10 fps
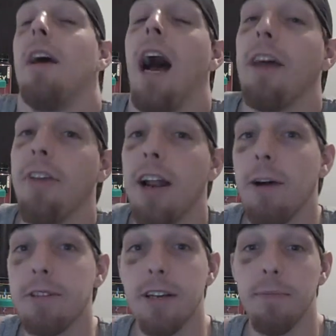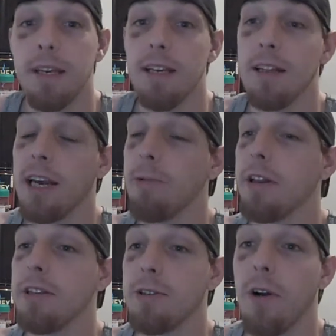I thought I was going to be like one
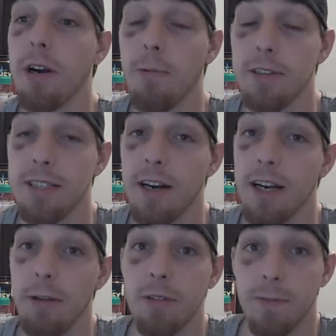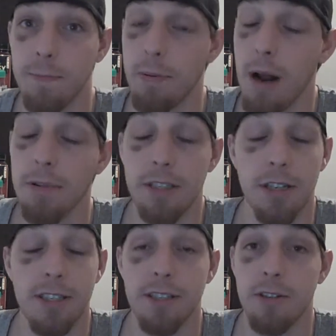of the stronger ones there. He was probably
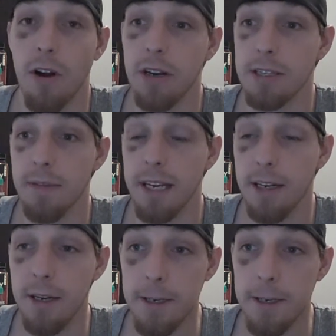just as strong as me.